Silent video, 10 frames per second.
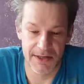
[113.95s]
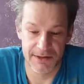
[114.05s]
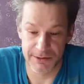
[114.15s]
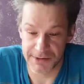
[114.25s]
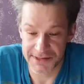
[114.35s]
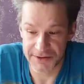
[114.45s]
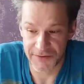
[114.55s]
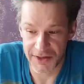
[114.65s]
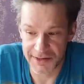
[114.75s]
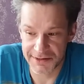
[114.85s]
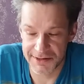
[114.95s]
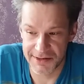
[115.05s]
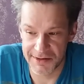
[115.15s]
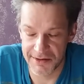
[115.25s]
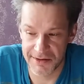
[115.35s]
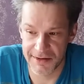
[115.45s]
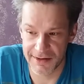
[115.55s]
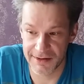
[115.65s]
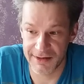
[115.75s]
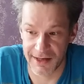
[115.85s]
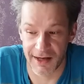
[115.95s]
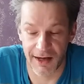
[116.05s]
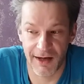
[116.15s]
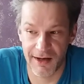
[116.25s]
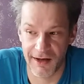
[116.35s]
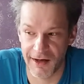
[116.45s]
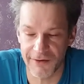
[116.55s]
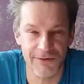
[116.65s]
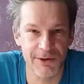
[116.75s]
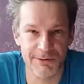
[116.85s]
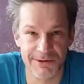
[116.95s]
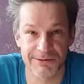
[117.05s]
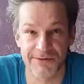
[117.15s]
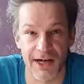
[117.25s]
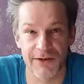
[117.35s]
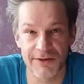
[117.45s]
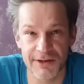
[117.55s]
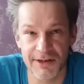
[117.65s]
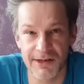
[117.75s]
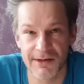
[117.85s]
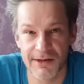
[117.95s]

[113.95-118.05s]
The rest of us, yeah, I think we survived it,